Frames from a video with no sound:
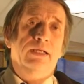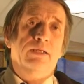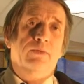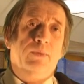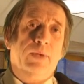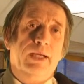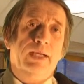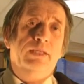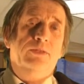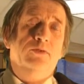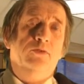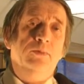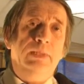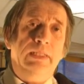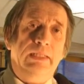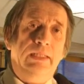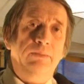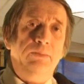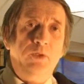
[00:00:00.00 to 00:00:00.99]
way to
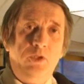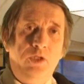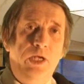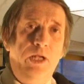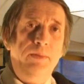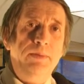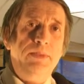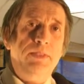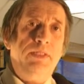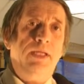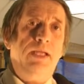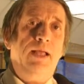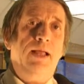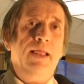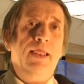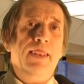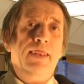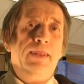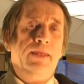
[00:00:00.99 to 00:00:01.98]
meet the Muslims.
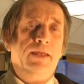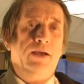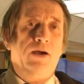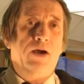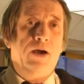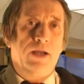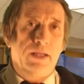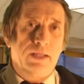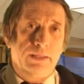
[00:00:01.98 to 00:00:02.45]
The